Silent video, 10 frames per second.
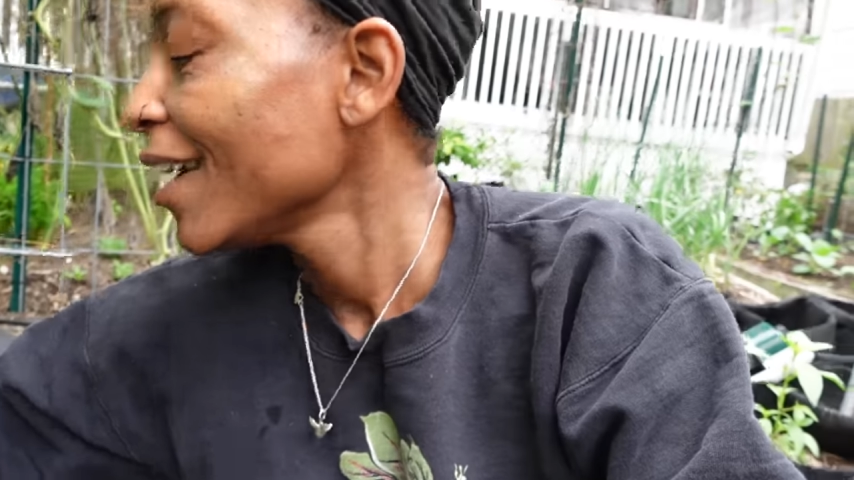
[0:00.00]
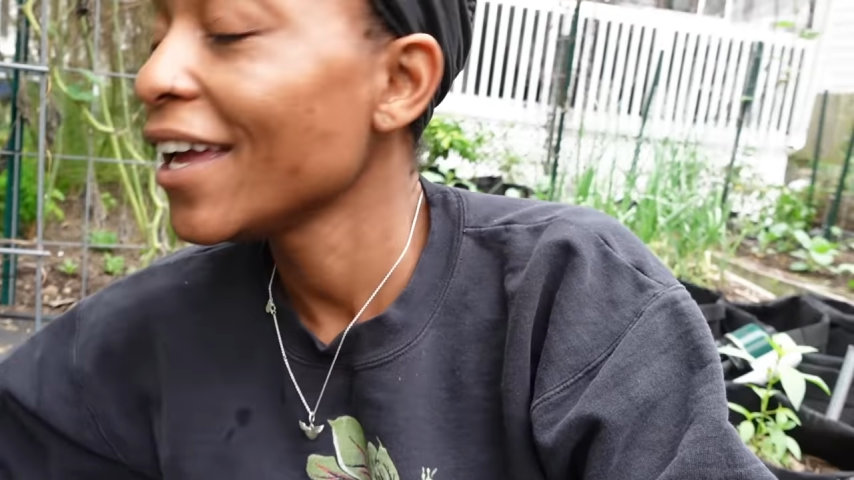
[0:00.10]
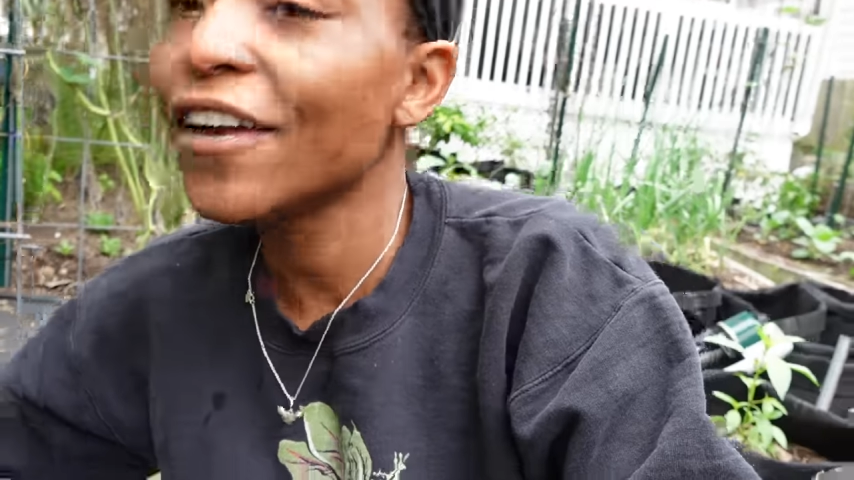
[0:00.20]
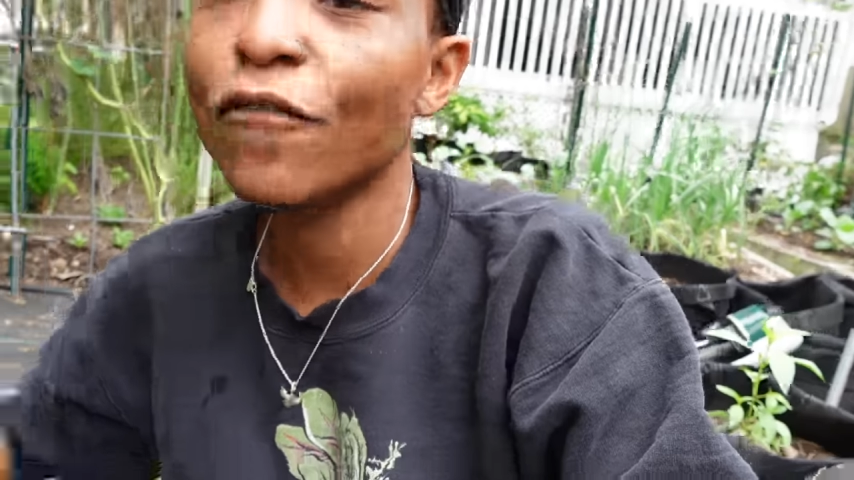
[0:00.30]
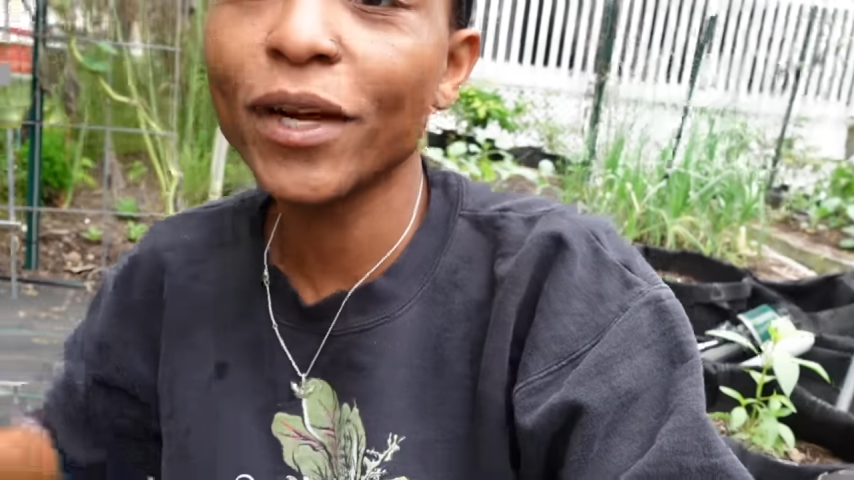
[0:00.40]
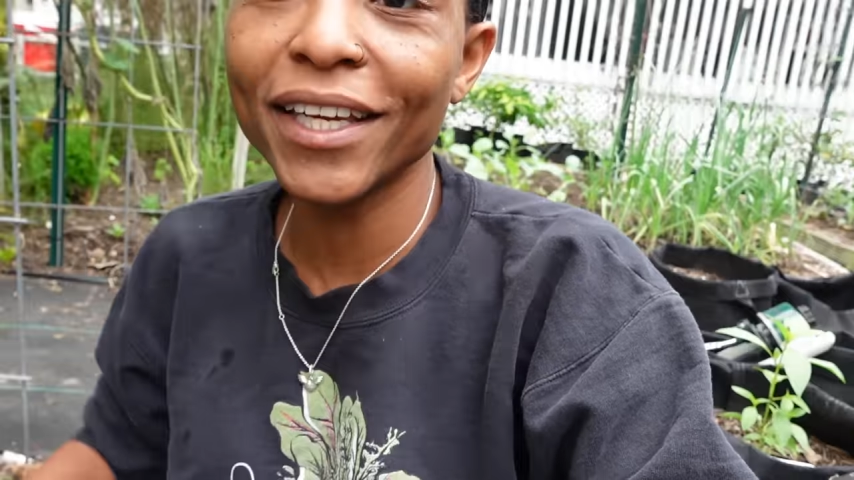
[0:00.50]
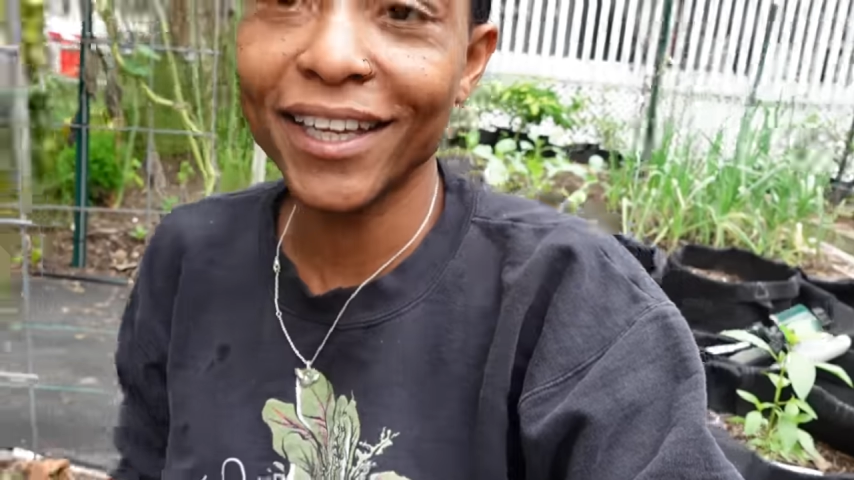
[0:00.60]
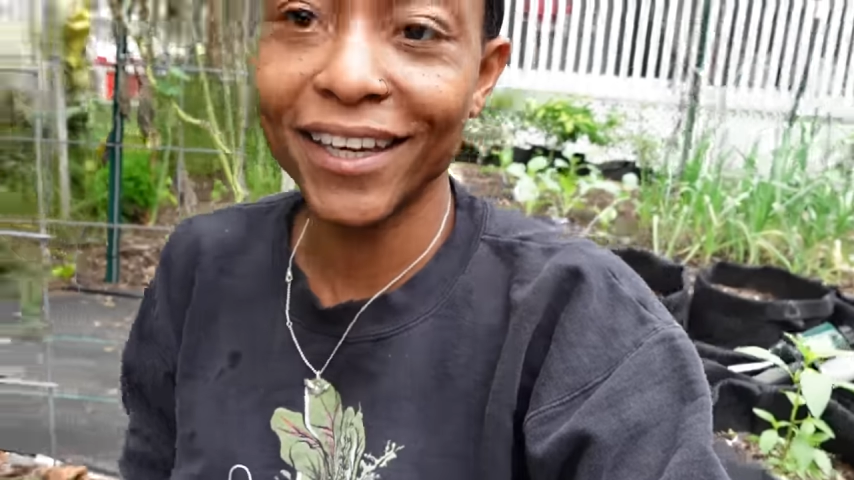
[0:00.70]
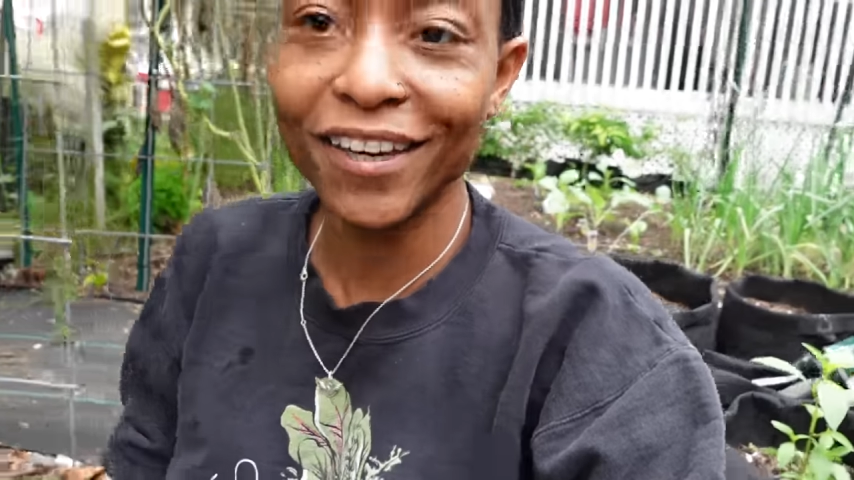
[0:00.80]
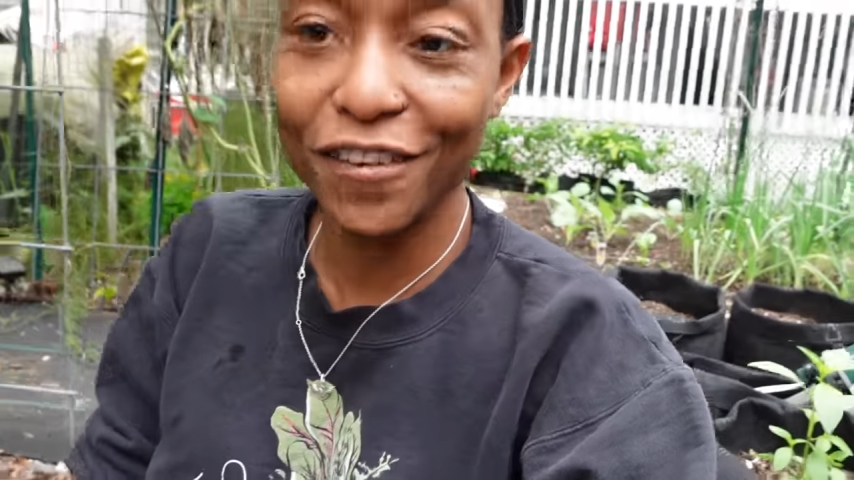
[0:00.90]
if we
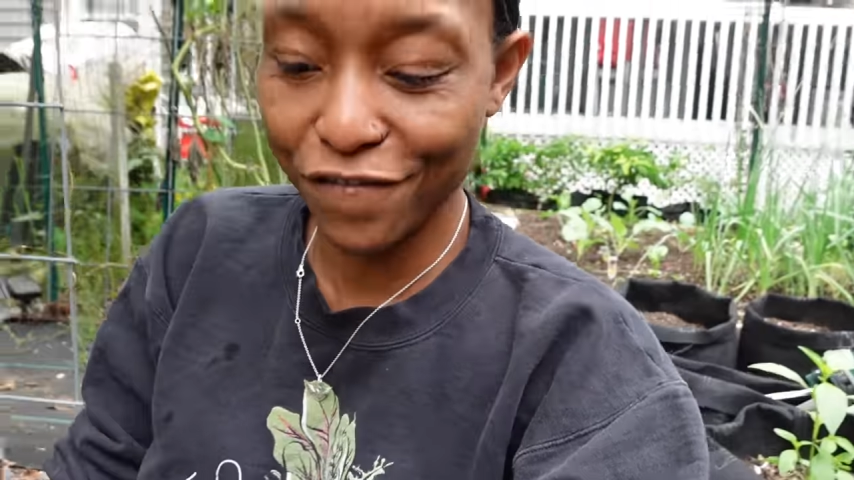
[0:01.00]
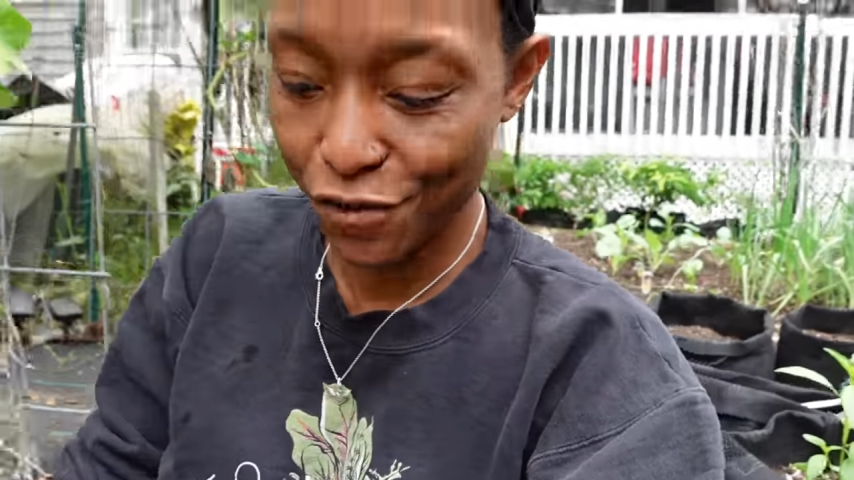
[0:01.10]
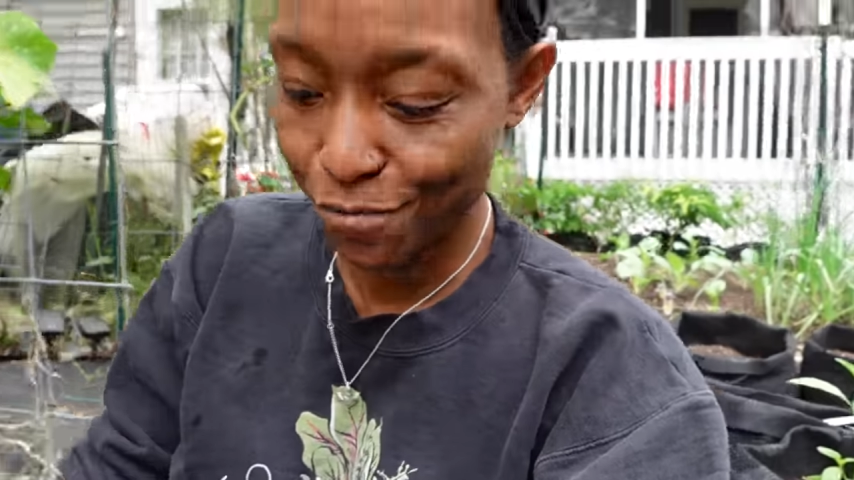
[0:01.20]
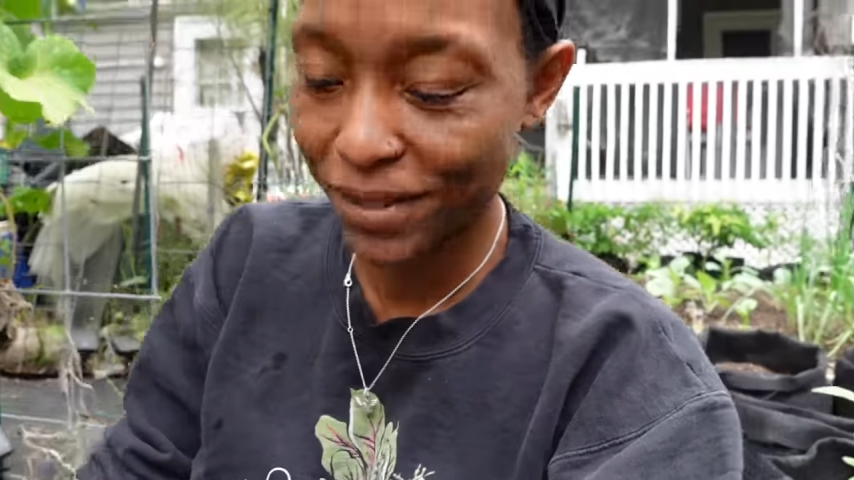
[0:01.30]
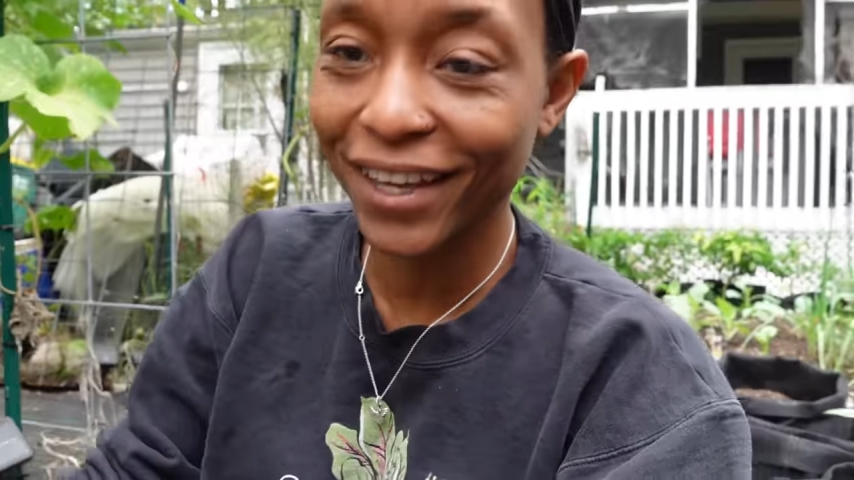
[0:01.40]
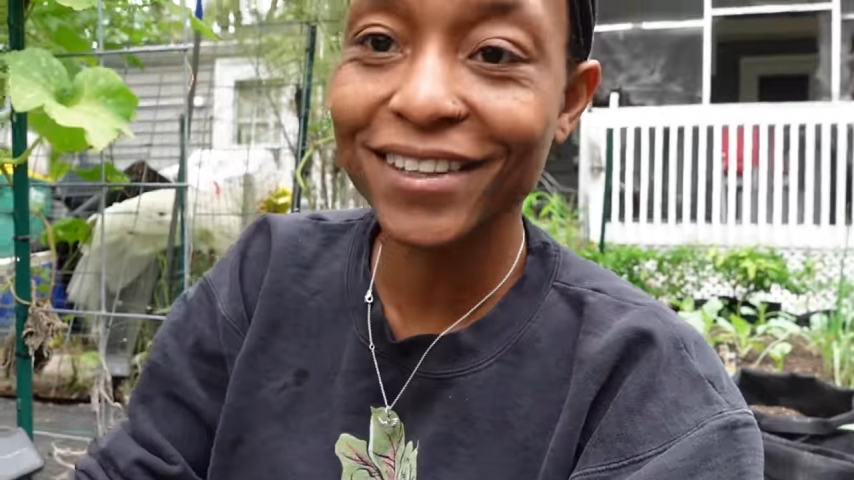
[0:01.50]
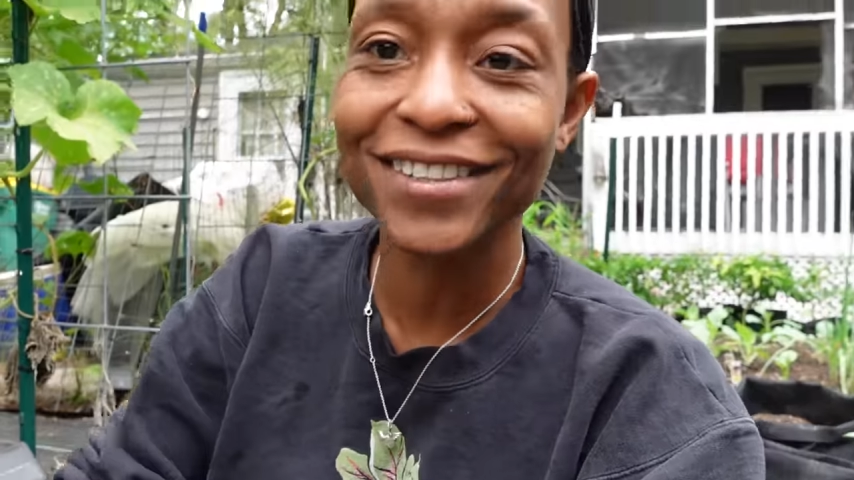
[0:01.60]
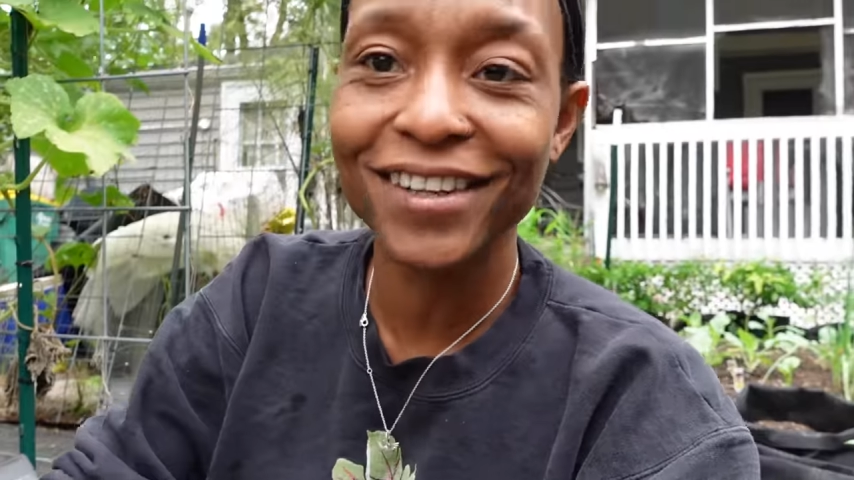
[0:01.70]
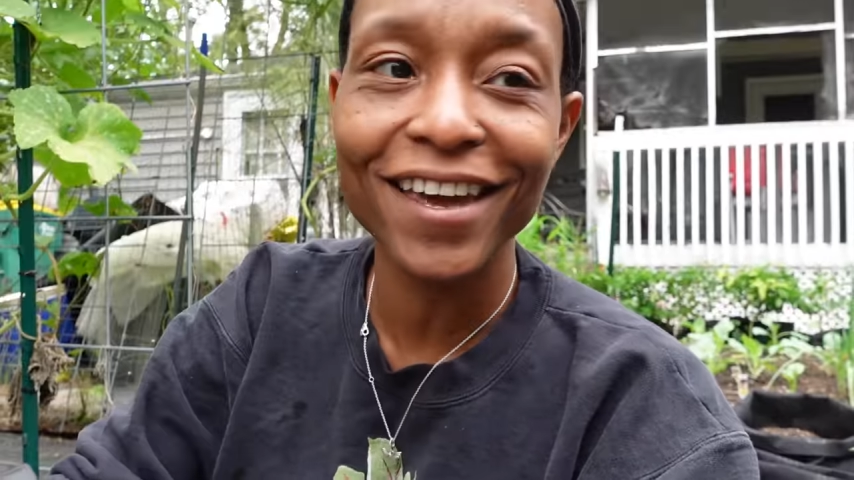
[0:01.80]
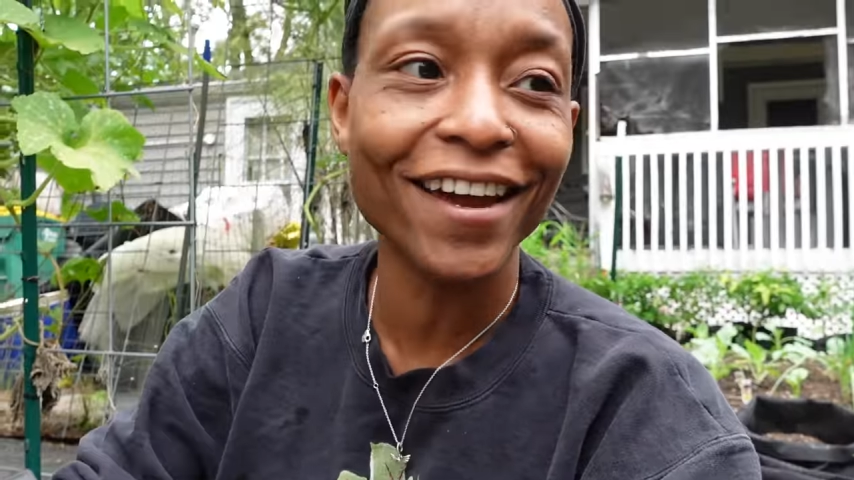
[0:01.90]
get a few plants
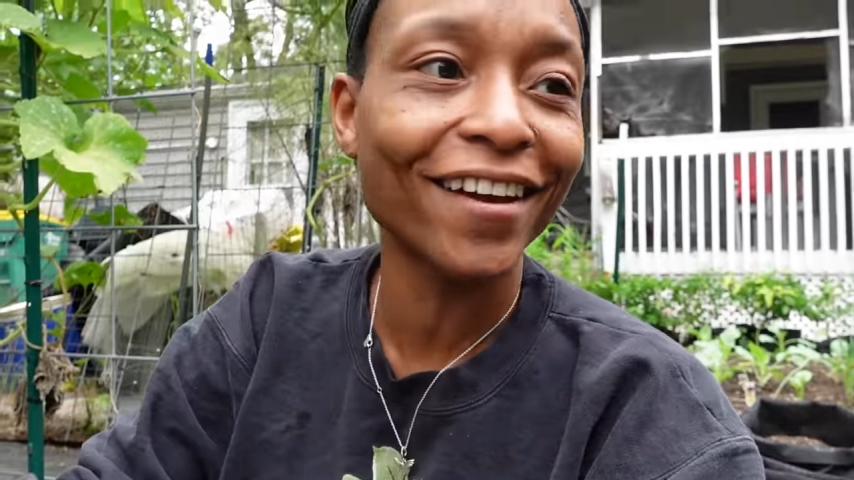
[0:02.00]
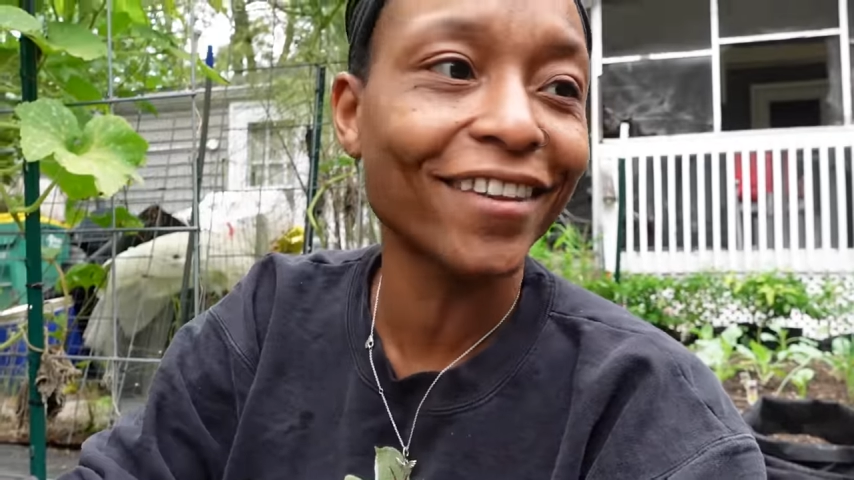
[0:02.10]
in there,